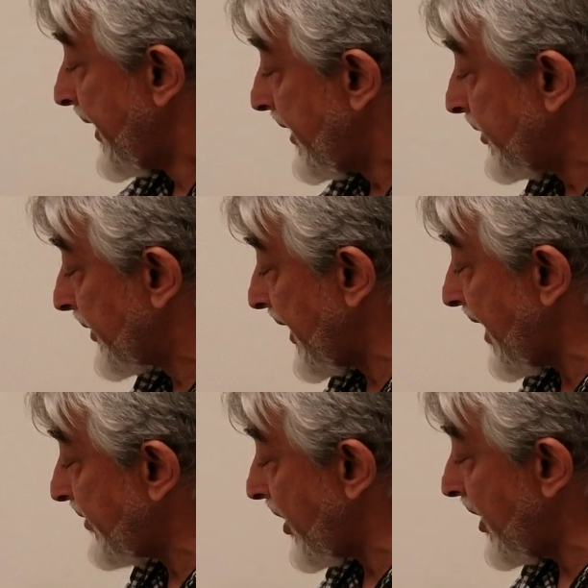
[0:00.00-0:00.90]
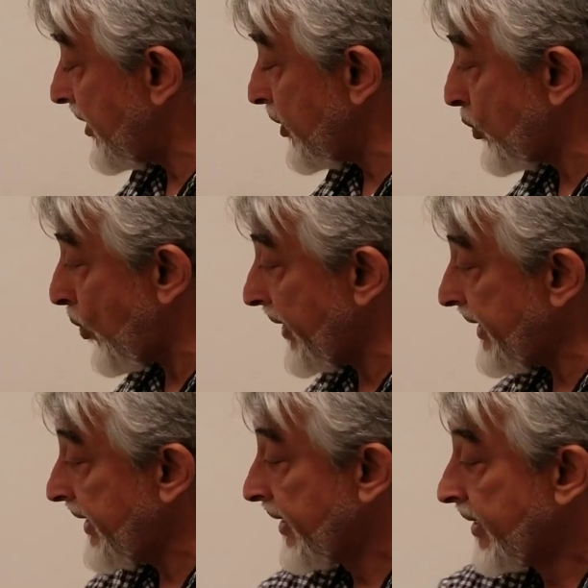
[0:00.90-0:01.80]
You're going to have
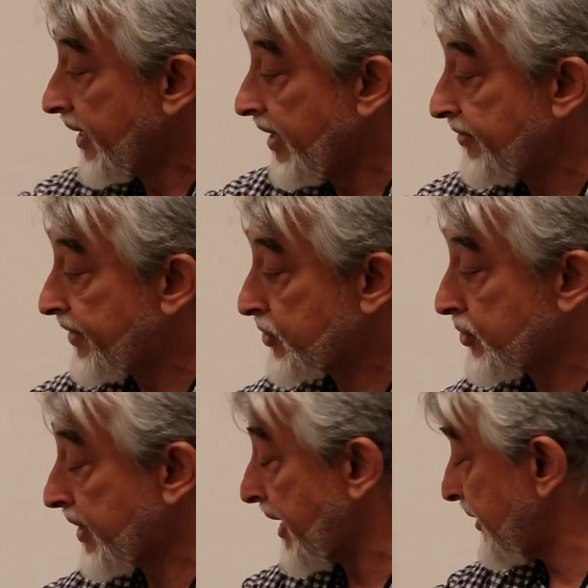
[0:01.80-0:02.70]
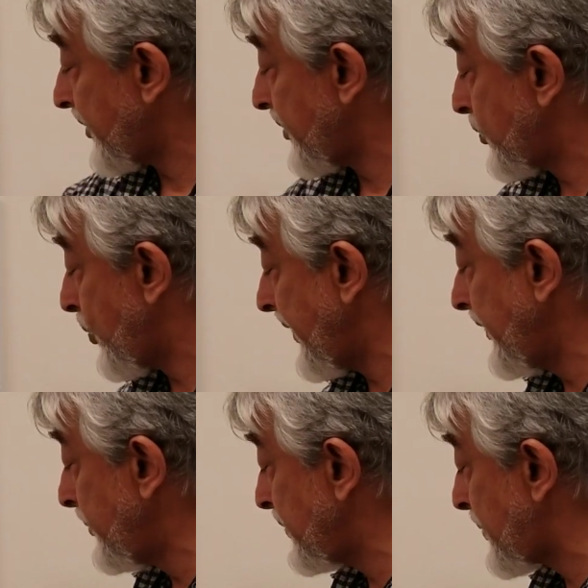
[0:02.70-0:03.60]
120. A fixture that has 120
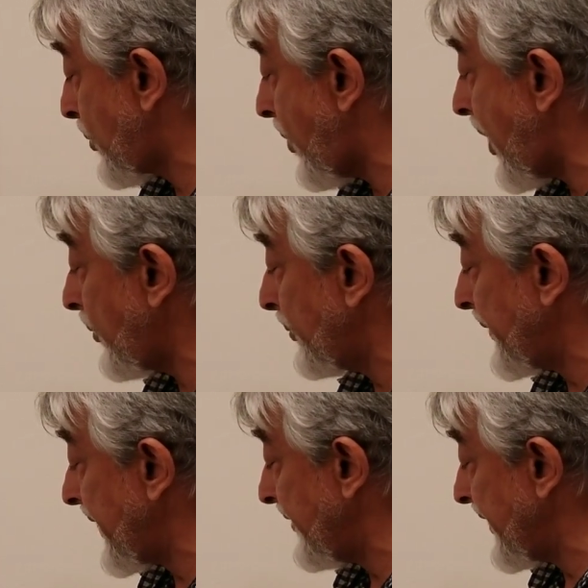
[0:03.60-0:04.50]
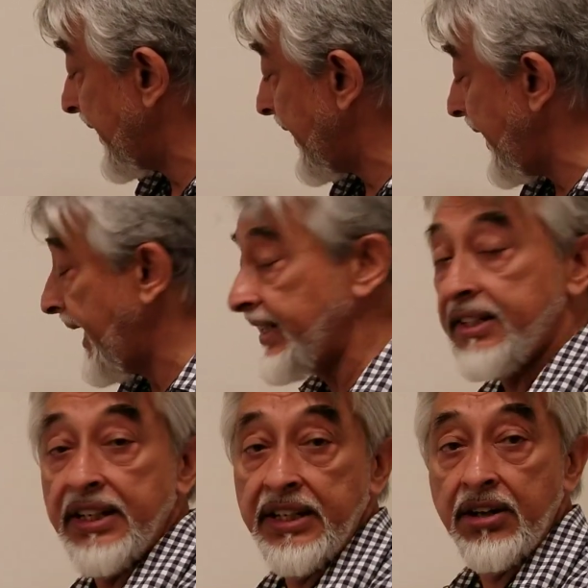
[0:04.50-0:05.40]
lumens per watt will be giving
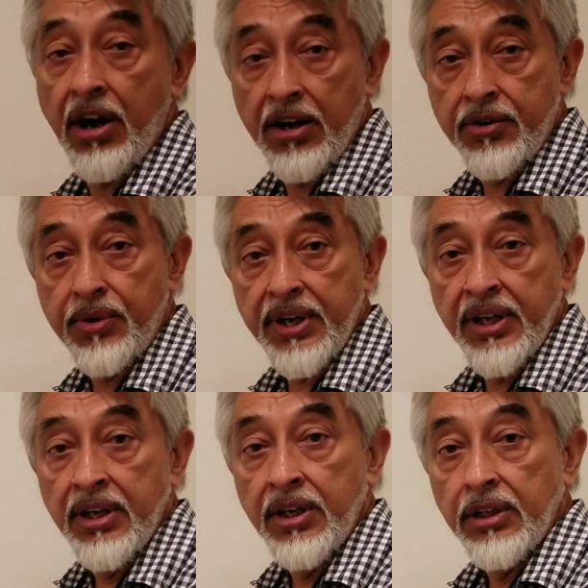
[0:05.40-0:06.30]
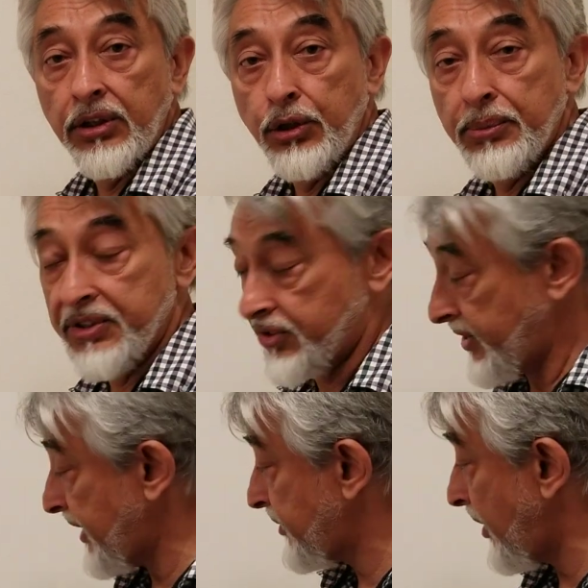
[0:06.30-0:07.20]
1800 lumens, and
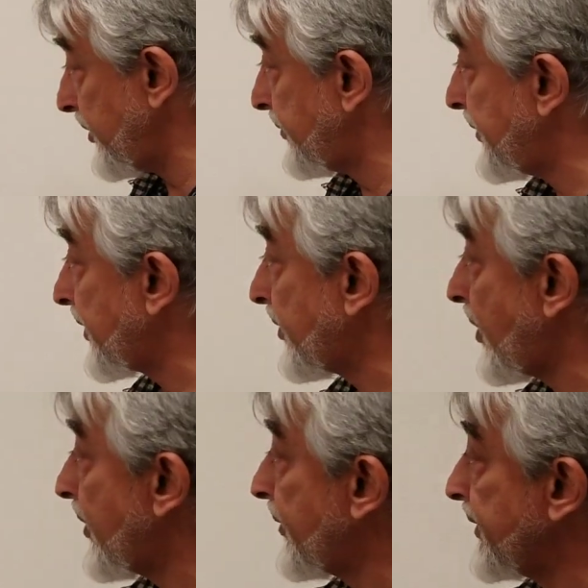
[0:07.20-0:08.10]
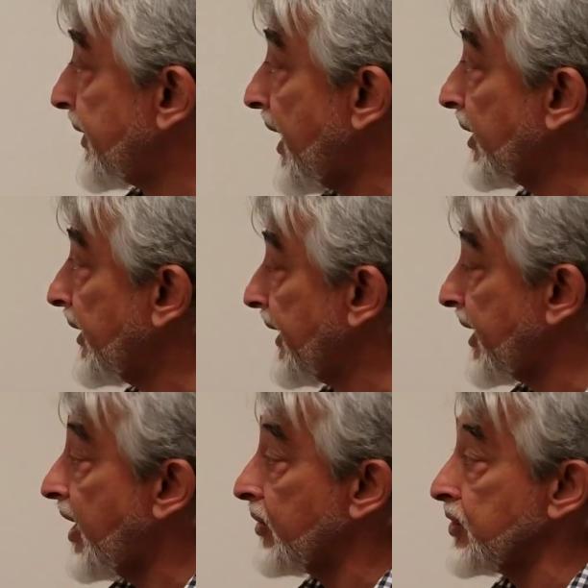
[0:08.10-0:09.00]
that's how you figure out, or you calculate
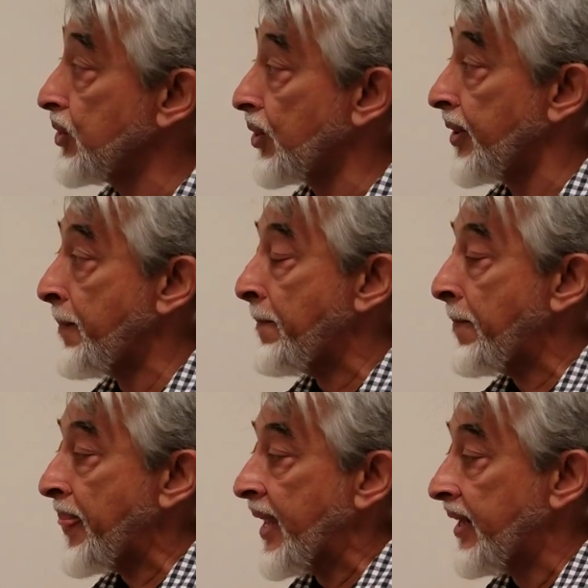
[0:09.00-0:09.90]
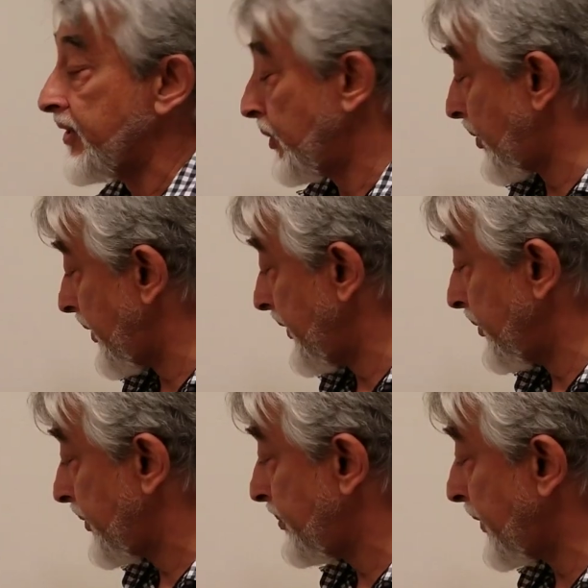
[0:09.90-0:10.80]
out you
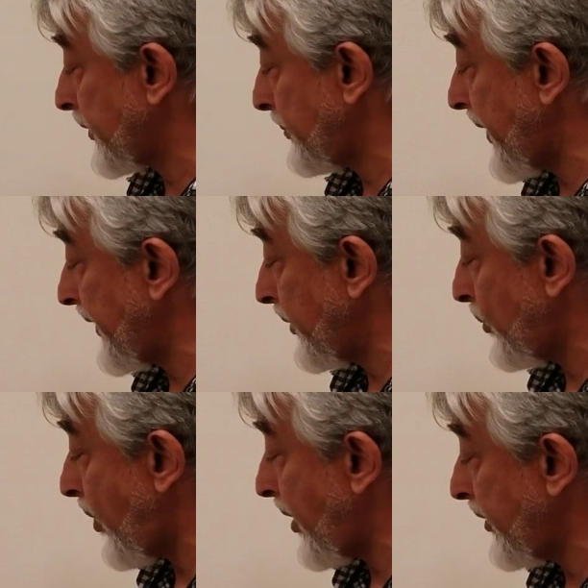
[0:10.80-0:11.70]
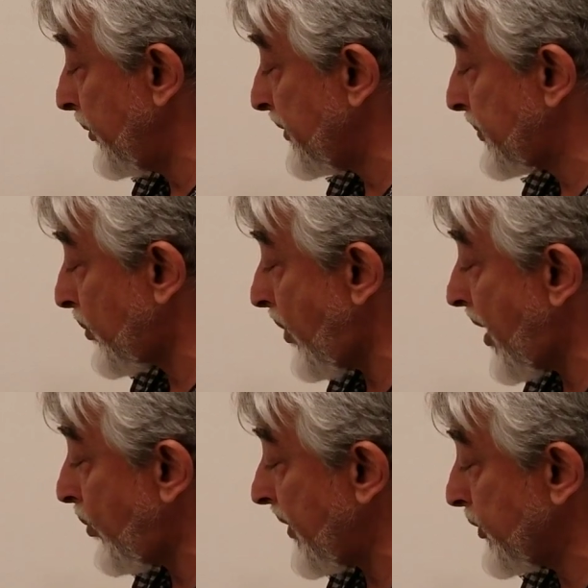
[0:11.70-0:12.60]
multiply the lumens per
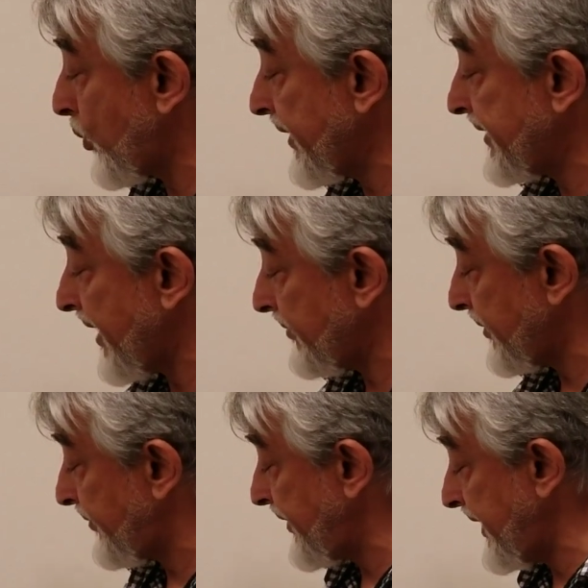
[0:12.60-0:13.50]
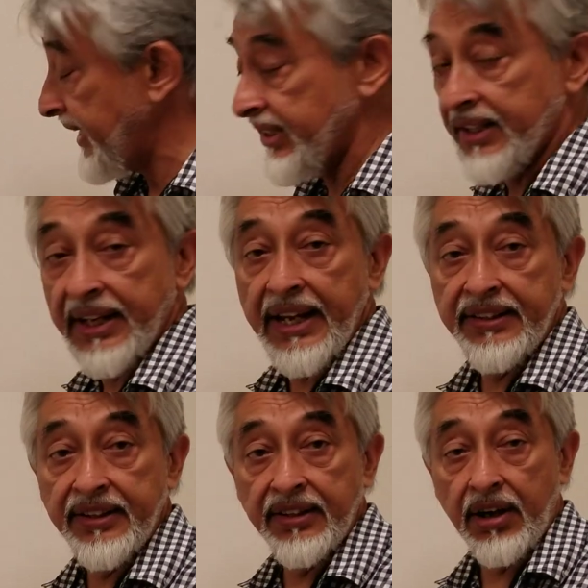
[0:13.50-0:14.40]
watt, 120 times 15, and you get
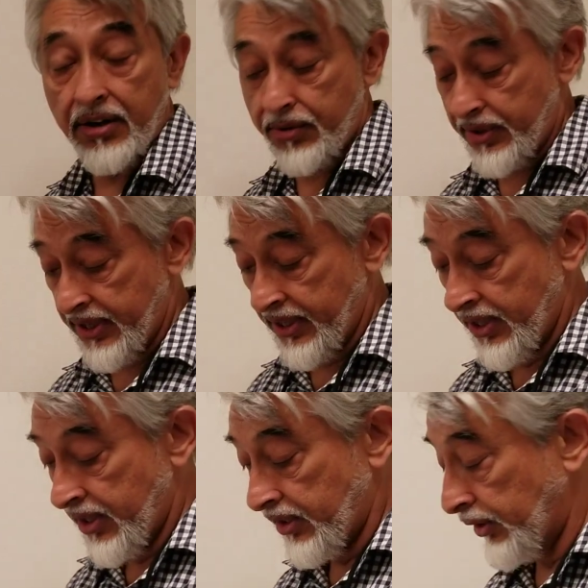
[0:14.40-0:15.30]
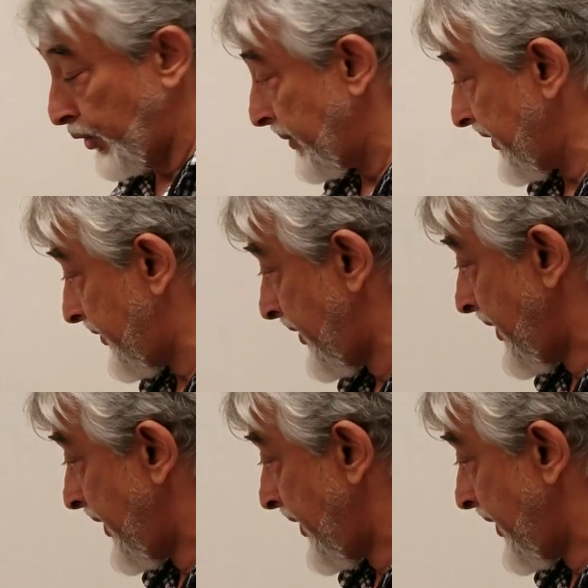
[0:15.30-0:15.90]
1800 lumens.